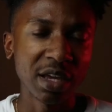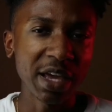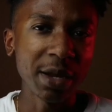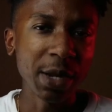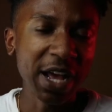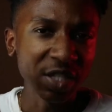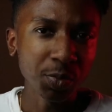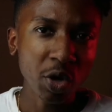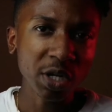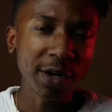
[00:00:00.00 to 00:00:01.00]
And as a
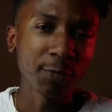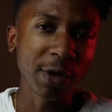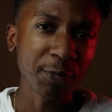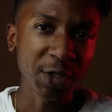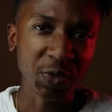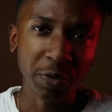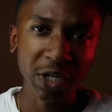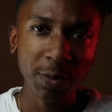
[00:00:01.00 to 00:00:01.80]
point of reference, pretty